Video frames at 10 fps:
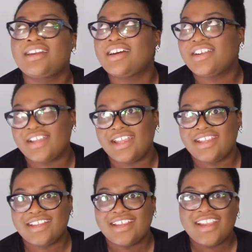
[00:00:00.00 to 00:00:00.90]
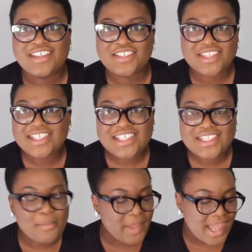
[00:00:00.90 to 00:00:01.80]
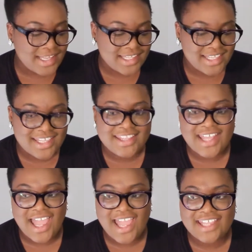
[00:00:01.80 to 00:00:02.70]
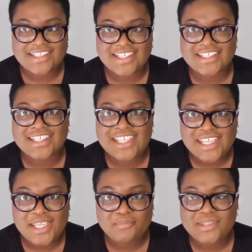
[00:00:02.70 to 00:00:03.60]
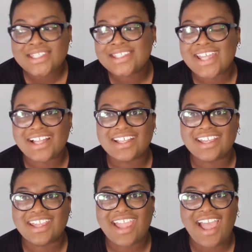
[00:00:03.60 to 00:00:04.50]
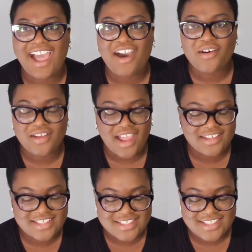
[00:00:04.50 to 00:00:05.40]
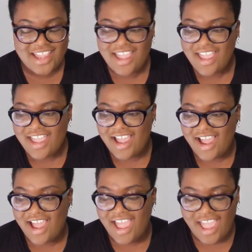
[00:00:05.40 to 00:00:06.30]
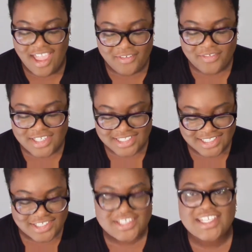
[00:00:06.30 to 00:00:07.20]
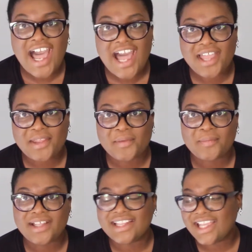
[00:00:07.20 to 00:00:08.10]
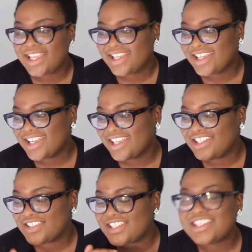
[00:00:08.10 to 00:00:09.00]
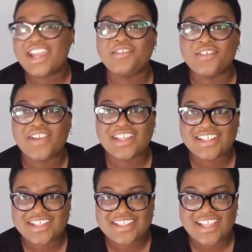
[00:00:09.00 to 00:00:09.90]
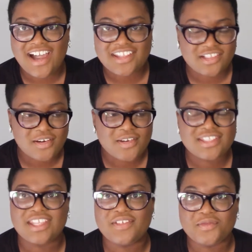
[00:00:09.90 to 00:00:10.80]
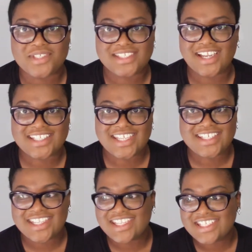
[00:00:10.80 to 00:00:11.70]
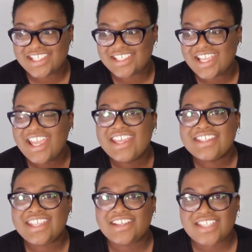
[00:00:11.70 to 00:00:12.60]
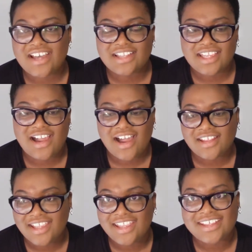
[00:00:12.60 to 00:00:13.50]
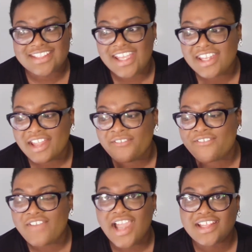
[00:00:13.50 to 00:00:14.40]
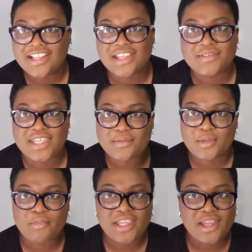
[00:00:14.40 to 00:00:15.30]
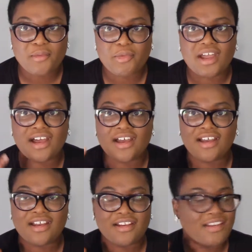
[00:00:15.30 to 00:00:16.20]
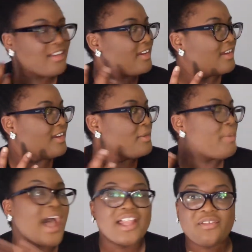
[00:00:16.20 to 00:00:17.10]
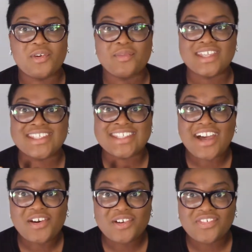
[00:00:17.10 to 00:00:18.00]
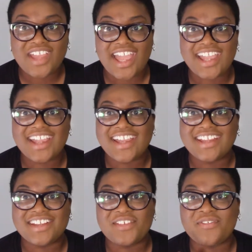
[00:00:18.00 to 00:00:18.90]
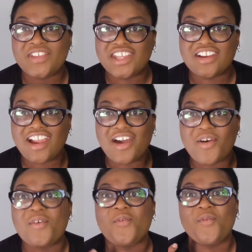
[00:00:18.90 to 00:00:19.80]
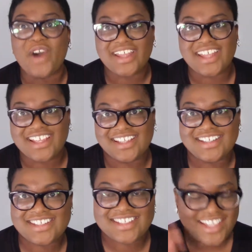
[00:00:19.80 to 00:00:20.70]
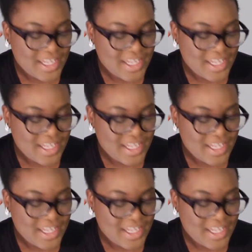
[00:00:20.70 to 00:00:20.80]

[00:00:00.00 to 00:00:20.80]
Okay, so this is the palette that just keeps selling out. Every single time, like, you can never find it in stock. They're always giving restock dates, and it just sells out like hotcakes. And I finally was able to pick up a palette for myself and figure out why that is.